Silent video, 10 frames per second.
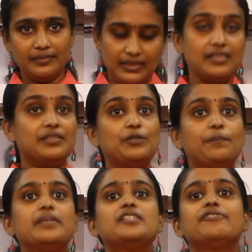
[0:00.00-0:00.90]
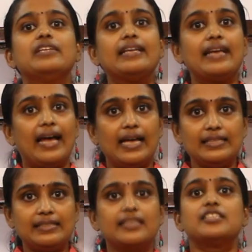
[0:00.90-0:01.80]
This soup is filling
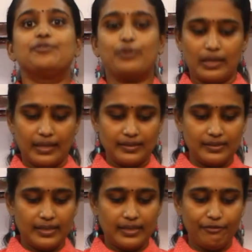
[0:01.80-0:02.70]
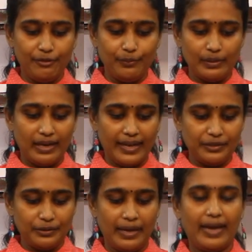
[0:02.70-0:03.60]
as such for lunch, and if you would
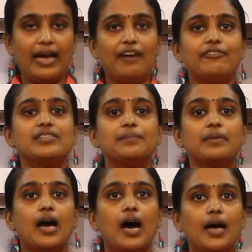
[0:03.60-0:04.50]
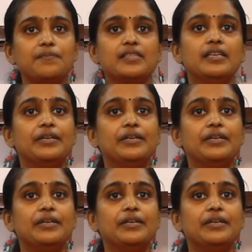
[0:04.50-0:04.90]
like to have some carbs,